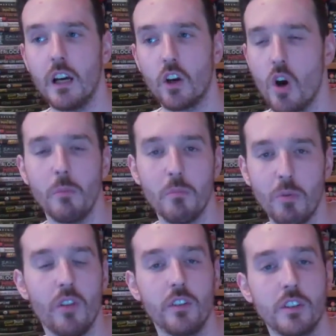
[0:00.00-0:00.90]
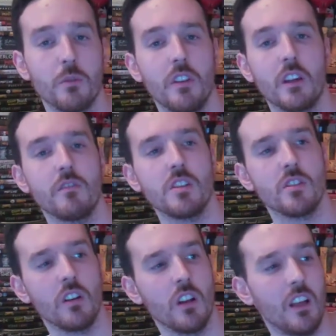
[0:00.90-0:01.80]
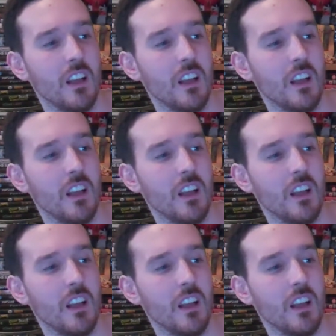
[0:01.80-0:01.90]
I can't be bothered to do anything original.